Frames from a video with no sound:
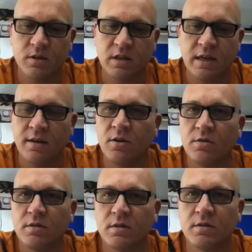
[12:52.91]
on that
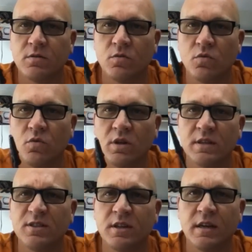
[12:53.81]
note, we'll
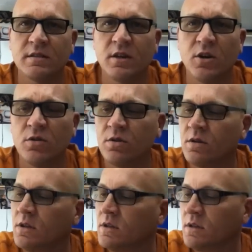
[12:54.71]
let you guys go.
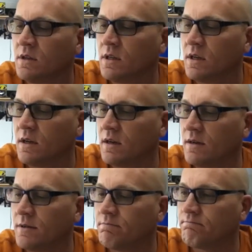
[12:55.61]

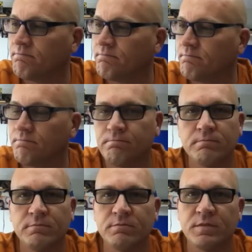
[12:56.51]

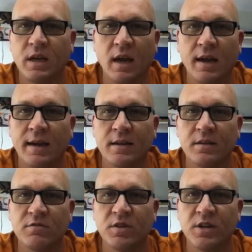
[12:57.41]
I gotta get
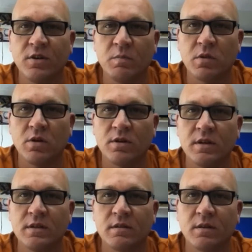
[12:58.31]
this video
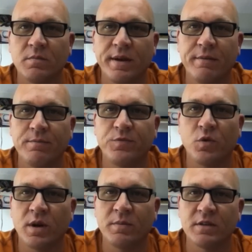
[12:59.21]
uploaded. It's gonna be
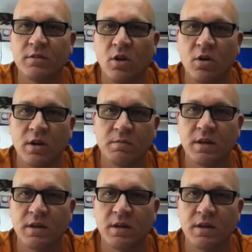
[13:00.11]
20 minutes long.